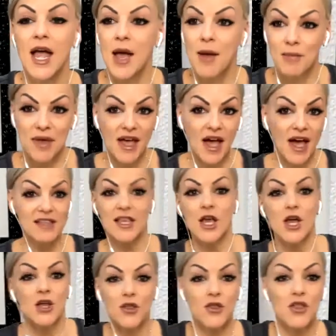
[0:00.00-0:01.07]
Because
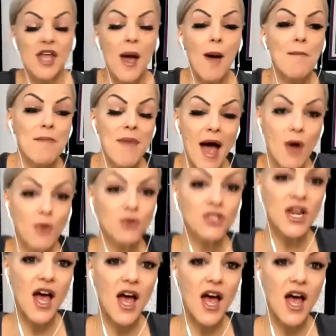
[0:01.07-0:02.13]
the amount
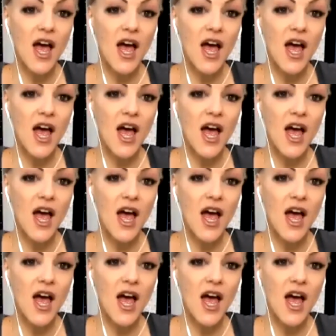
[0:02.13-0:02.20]
of